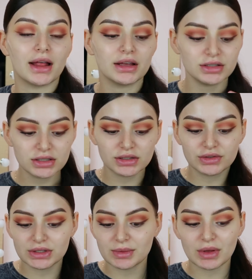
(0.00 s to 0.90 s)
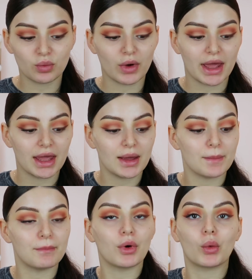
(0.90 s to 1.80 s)
eyelashes used to be way
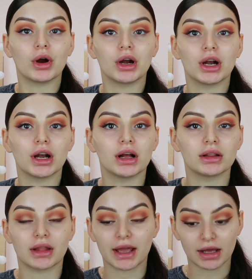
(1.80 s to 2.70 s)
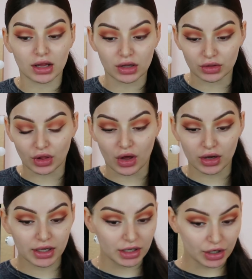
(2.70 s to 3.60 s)
more like
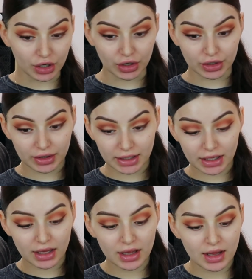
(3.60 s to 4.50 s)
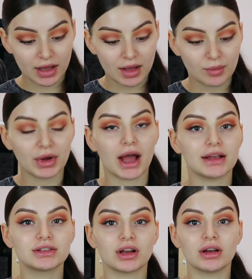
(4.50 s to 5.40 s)
long and curly, but
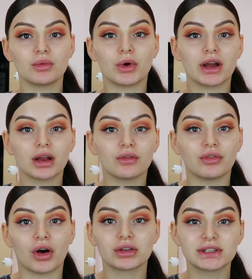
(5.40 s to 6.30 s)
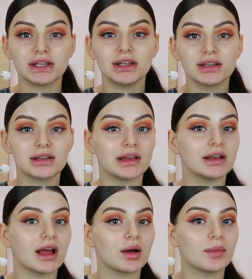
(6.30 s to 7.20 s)
I started wearing falsies
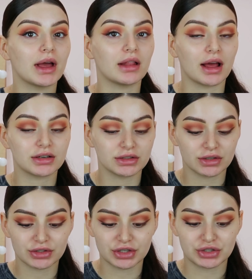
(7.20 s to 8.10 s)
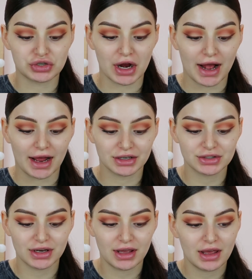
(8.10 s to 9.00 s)
and now my lashes are just
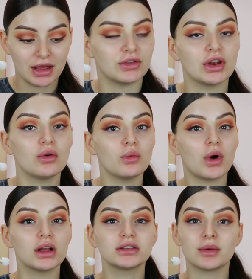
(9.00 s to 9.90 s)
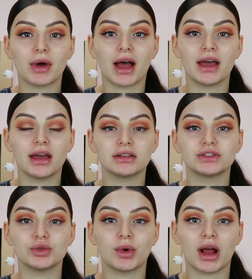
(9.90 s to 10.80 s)
trash. If you don't want to buy a
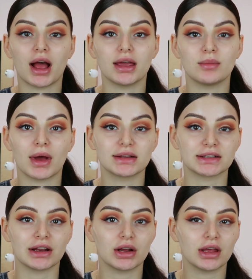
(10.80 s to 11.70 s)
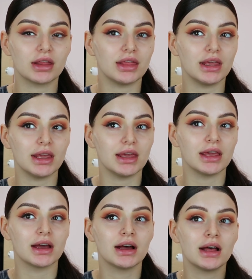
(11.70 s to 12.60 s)
super high-end mascara,
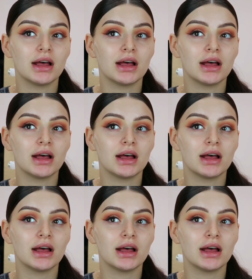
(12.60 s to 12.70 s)
the